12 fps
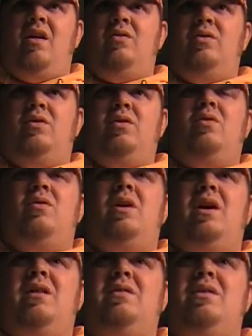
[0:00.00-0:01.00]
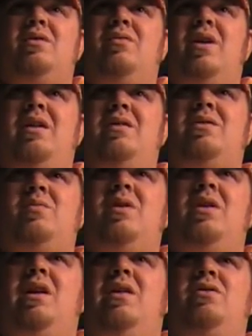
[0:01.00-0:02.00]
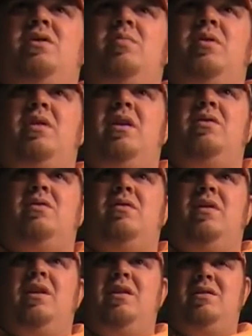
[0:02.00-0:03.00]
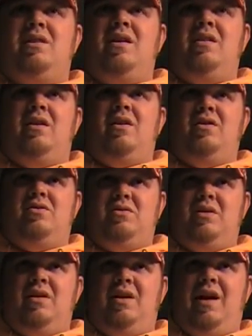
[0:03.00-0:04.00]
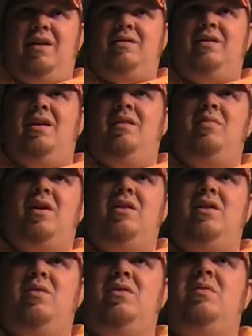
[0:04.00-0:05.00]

North Dakota has the greatest wind energy potential of any state in the country, as stated by the U.S.